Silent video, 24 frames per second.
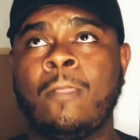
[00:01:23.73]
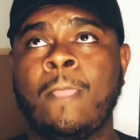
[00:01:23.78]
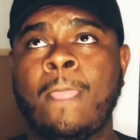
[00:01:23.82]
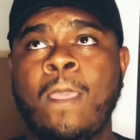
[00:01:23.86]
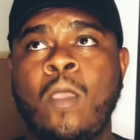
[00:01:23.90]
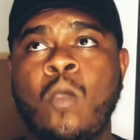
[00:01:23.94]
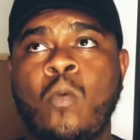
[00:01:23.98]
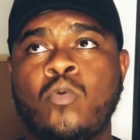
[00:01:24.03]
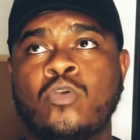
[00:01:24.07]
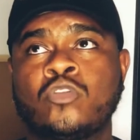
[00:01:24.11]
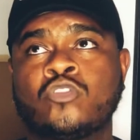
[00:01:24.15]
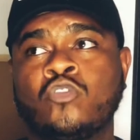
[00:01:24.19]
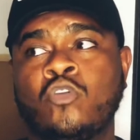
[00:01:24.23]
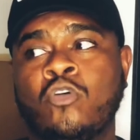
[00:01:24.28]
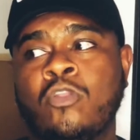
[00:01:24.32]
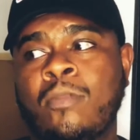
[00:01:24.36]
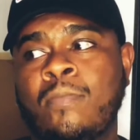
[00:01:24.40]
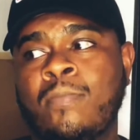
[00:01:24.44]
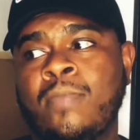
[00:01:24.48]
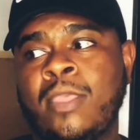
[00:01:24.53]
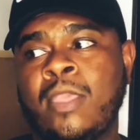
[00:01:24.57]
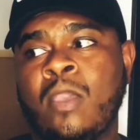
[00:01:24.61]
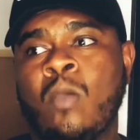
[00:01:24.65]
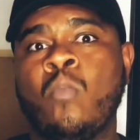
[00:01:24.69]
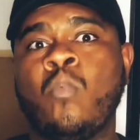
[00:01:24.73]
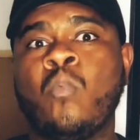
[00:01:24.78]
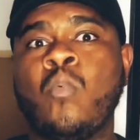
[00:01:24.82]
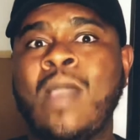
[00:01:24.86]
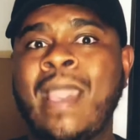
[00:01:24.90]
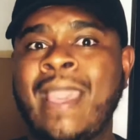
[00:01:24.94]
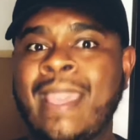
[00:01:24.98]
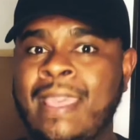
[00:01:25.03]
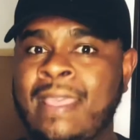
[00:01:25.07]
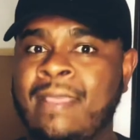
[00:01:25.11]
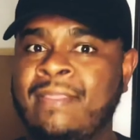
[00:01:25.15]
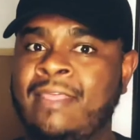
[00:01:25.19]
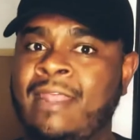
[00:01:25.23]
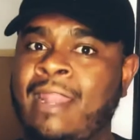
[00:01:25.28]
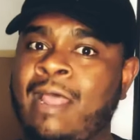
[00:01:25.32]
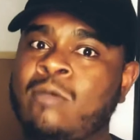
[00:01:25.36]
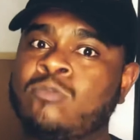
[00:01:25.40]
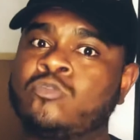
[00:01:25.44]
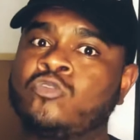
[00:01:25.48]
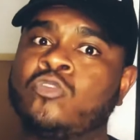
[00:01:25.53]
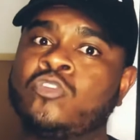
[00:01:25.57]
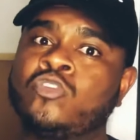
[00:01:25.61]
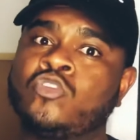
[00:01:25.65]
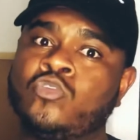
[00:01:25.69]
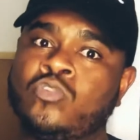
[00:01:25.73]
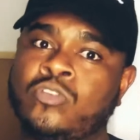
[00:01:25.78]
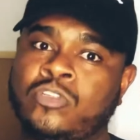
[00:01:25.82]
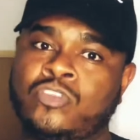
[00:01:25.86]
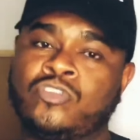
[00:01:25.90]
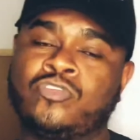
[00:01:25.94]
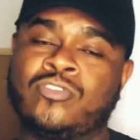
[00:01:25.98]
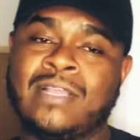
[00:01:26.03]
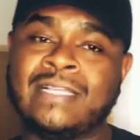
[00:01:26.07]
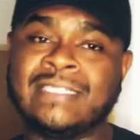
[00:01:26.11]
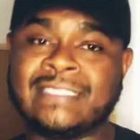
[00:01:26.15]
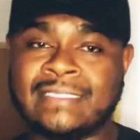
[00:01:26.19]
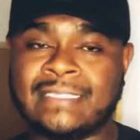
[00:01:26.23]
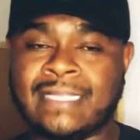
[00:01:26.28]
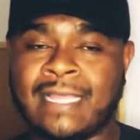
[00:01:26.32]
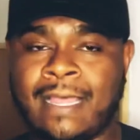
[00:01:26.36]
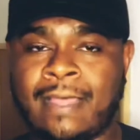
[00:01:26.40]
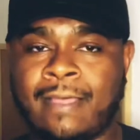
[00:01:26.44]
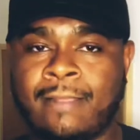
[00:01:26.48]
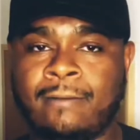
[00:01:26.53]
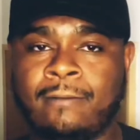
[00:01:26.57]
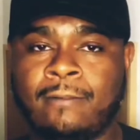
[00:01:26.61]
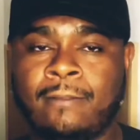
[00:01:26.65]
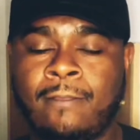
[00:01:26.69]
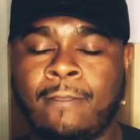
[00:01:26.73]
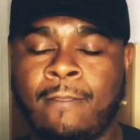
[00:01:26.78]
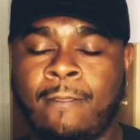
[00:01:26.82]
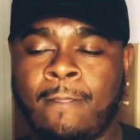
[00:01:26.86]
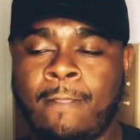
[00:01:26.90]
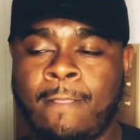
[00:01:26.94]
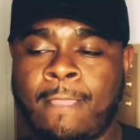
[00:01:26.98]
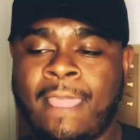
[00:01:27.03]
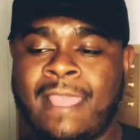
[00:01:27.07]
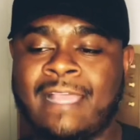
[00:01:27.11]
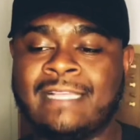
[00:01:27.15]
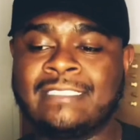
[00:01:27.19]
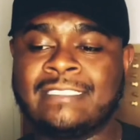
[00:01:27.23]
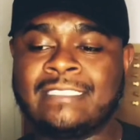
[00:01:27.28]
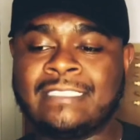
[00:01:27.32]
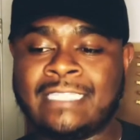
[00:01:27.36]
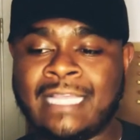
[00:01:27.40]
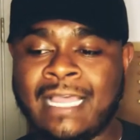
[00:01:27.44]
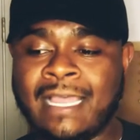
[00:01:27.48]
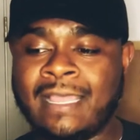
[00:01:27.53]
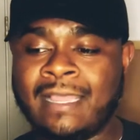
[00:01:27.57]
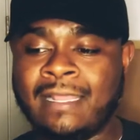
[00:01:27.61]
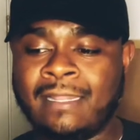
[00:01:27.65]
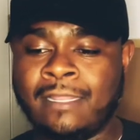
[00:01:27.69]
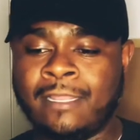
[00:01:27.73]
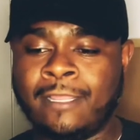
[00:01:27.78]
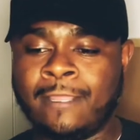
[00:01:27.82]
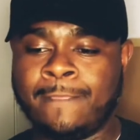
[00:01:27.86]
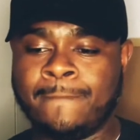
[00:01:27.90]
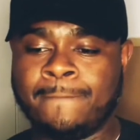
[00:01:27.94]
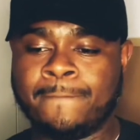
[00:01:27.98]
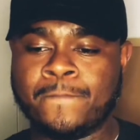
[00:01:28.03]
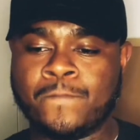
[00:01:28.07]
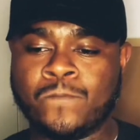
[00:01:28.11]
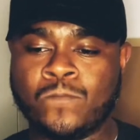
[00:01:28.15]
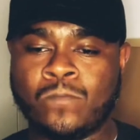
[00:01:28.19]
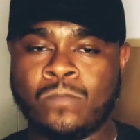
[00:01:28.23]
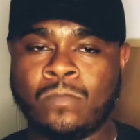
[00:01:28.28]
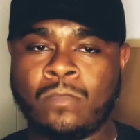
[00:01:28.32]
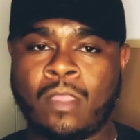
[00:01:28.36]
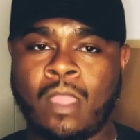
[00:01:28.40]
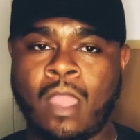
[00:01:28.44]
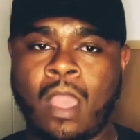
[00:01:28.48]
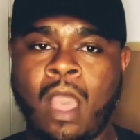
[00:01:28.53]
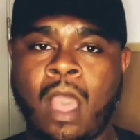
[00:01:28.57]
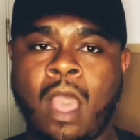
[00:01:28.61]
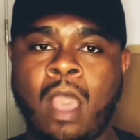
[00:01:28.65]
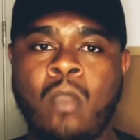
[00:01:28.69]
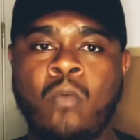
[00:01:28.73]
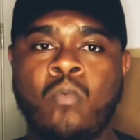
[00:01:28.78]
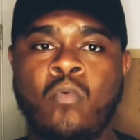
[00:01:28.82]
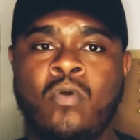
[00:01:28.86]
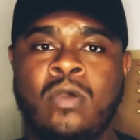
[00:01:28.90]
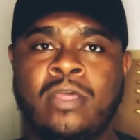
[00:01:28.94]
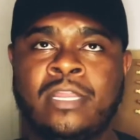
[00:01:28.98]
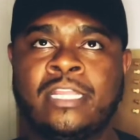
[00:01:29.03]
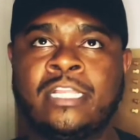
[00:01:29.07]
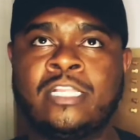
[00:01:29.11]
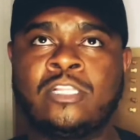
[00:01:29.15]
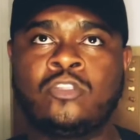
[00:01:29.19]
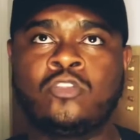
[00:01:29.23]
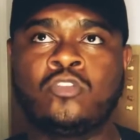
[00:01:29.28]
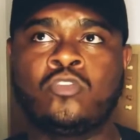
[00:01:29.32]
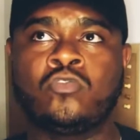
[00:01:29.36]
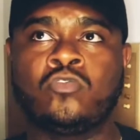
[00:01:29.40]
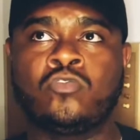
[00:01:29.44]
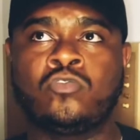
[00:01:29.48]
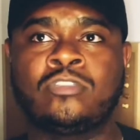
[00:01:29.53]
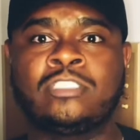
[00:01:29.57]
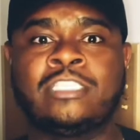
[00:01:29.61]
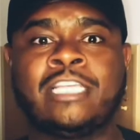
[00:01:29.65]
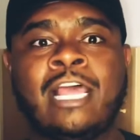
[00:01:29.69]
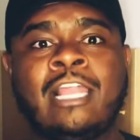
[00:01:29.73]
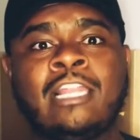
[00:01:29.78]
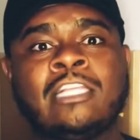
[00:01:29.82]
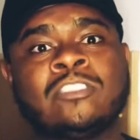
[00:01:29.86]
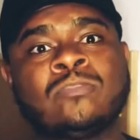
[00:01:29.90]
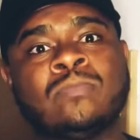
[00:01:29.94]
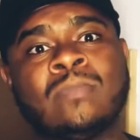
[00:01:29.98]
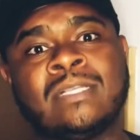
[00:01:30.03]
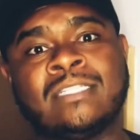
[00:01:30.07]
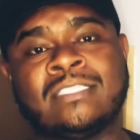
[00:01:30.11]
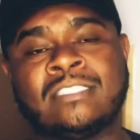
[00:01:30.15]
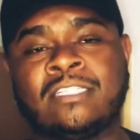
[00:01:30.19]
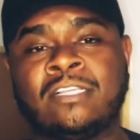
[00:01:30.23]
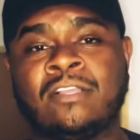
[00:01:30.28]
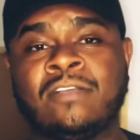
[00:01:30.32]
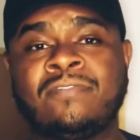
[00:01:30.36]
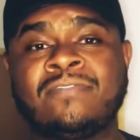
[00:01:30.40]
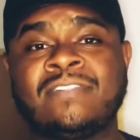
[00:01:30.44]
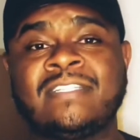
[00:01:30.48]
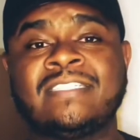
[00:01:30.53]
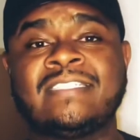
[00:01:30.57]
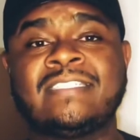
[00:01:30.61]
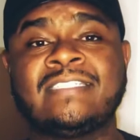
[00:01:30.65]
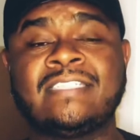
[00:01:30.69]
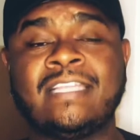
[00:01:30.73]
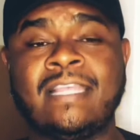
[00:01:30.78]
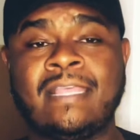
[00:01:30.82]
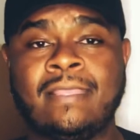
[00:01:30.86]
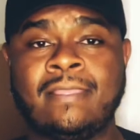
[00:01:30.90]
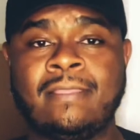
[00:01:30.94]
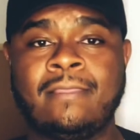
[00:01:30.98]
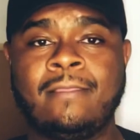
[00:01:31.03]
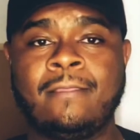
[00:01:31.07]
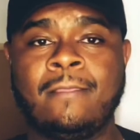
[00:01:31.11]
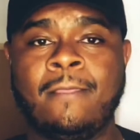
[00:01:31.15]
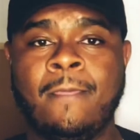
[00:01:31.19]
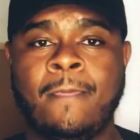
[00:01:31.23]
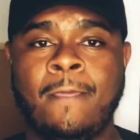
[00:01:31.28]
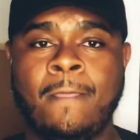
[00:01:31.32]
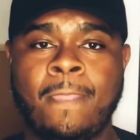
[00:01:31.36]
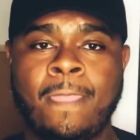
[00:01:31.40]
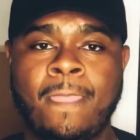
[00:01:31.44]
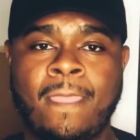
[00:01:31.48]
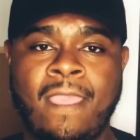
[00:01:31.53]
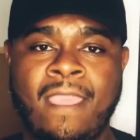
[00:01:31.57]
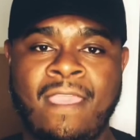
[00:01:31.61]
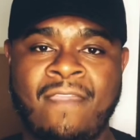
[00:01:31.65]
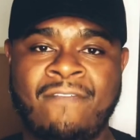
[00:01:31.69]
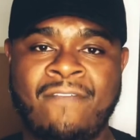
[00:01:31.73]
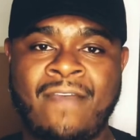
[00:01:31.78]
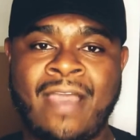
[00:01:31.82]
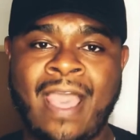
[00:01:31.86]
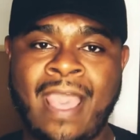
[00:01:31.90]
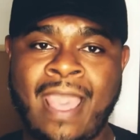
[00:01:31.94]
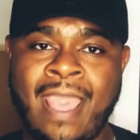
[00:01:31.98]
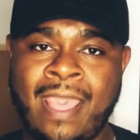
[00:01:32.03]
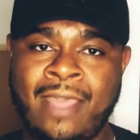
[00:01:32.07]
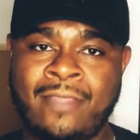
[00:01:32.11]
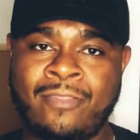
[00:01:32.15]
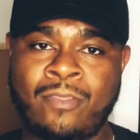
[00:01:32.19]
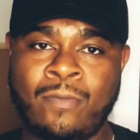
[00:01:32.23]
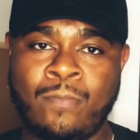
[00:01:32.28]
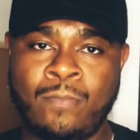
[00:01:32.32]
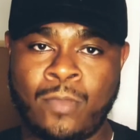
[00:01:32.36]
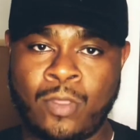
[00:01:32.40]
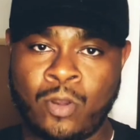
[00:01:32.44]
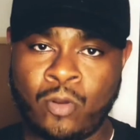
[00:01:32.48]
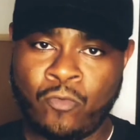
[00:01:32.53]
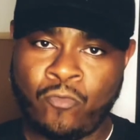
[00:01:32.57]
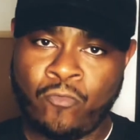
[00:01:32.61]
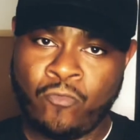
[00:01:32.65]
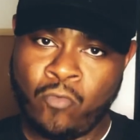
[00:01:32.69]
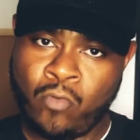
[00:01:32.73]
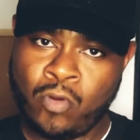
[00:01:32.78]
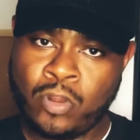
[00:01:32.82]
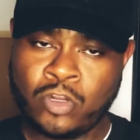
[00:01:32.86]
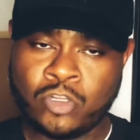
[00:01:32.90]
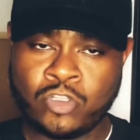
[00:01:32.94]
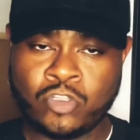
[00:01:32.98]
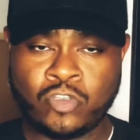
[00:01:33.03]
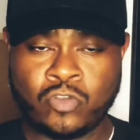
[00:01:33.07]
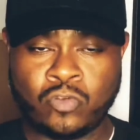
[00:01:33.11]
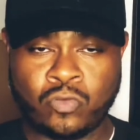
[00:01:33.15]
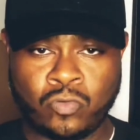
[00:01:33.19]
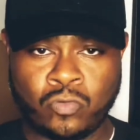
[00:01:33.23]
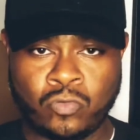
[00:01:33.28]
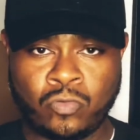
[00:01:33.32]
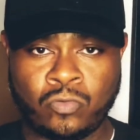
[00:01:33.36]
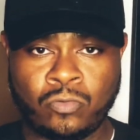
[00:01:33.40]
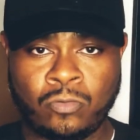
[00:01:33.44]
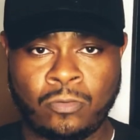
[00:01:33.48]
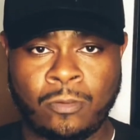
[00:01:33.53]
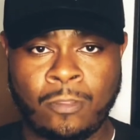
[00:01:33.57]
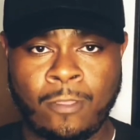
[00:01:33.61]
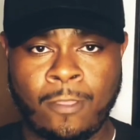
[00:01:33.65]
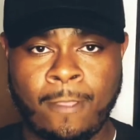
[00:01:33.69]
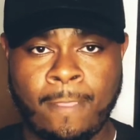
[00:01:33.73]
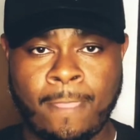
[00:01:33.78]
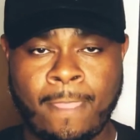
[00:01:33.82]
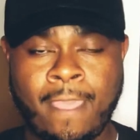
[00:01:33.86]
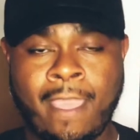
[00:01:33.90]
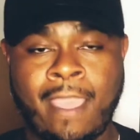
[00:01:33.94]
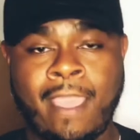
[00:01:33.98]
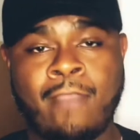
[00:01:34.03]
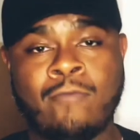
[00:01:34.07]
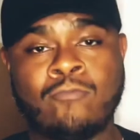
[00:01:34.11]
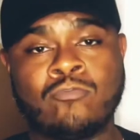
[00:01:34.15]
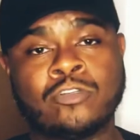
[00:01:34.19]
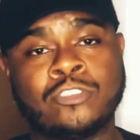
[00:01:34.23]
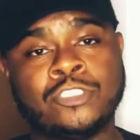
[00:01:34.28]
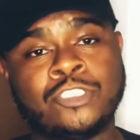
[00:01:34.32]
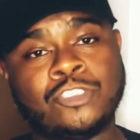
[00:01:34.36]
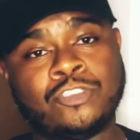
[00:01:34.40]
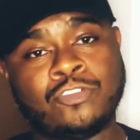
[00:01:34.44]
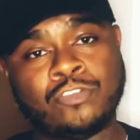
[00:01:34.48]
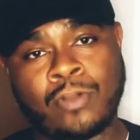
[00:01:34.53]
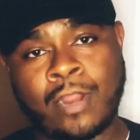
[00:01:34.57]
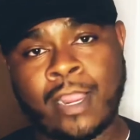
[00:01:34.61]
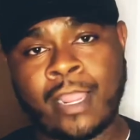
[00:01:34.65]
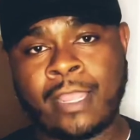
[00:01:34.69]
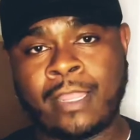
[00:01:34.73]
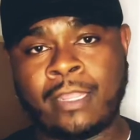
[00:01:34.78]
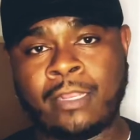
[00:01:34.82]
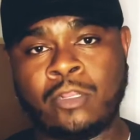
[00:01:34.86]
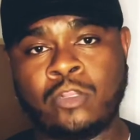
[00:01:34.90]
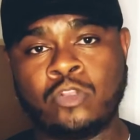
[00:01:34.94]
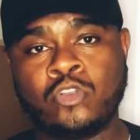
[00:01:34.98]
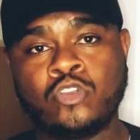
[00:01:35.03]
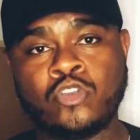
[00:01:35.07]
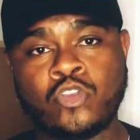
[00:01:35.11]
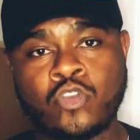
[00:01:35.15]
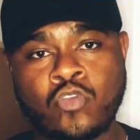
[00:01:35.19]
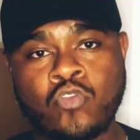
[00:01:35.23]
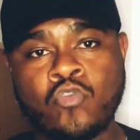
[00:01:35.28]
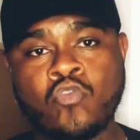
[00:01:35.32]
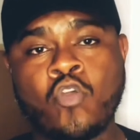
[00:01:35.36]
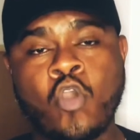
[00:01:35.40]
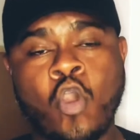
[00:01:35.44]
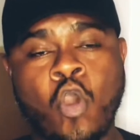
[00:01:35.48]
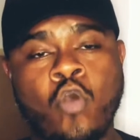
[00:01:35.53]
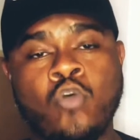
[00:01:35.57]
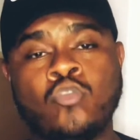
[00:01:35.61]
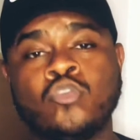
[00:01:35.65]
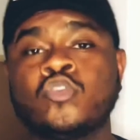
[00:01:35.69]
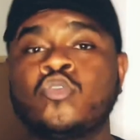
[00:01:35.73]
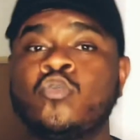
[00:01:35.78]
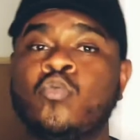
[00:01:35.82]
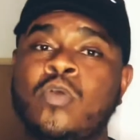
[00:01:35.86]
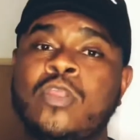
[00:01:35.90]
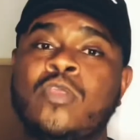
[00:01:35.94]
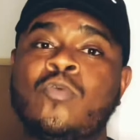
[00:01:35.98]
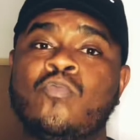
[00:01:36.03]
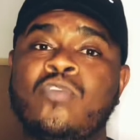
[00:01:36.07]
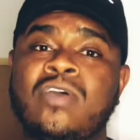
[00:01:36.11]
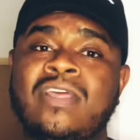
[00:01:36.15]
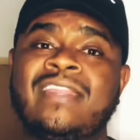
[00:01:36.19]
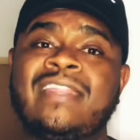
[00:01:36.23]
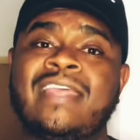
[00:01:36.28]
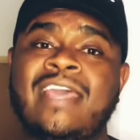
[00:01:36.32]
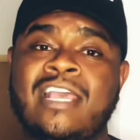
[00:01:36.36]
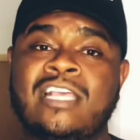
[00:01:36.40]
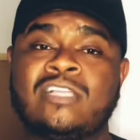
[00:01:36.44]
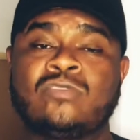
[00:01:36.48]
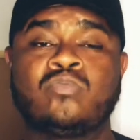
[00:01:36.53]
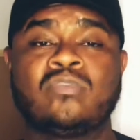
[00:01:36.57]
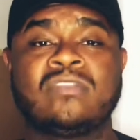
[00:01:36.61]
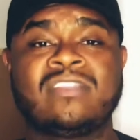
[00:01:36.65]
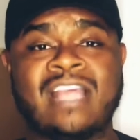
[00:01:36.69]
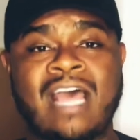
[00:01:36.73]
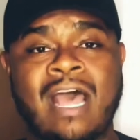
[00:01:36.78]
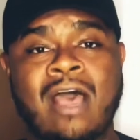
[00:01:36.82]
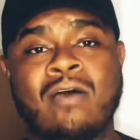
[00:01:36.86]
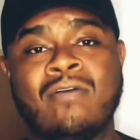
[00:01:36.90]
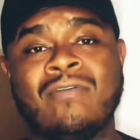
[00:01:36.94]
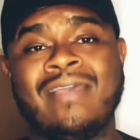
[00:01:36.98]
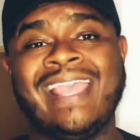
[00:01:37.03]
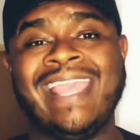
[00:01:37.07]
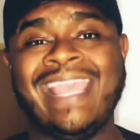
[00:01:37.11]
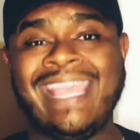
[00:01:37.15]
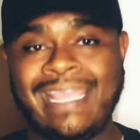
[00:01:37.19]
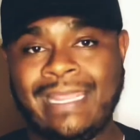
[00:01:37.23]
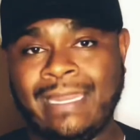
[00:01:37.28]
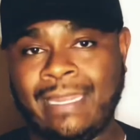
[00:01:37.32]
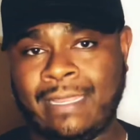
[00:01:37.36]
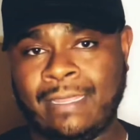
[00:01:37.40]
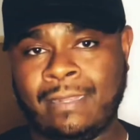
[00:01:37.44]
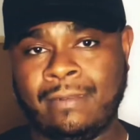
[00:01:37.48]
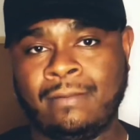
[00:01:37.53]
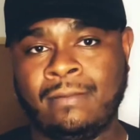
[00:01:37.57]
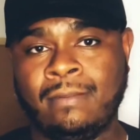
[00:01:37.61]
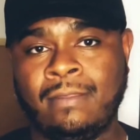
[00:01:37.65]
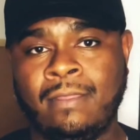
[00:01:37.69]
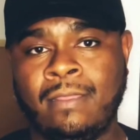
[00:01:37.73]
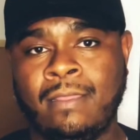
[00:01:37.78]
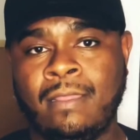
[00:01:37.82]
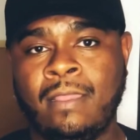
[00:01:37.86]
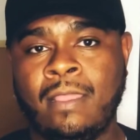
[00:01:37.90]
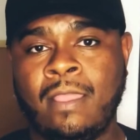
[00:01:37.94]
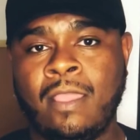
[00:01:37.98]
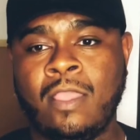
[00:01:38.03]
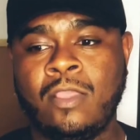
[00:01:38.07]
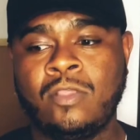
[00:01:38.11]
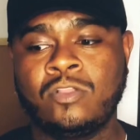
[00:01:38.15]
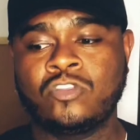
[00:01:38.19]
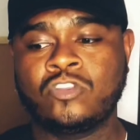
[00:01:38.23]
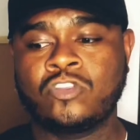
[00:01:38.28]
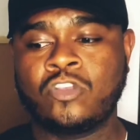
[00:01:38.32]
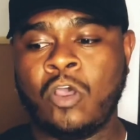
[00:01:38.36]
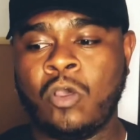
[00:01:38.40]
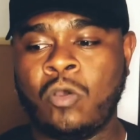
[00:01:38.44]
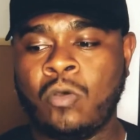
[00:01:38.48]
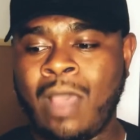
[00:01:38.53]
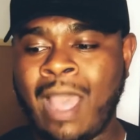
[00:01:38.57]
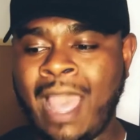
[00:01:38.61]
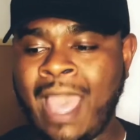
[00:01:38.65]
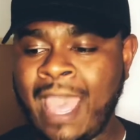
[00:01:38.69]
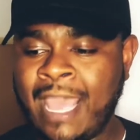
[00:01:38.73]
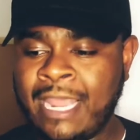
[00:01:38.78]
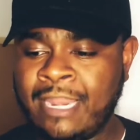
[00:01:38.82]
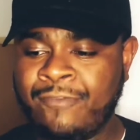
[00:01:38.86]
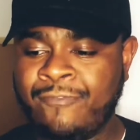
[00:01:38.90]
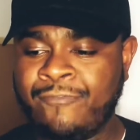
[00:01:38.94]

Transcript: was going to be a way that I was going to address that. Secondly, I wanted to challenge myself to see if I had the mental fortitude and restraint to go 21 days without eating. So I had a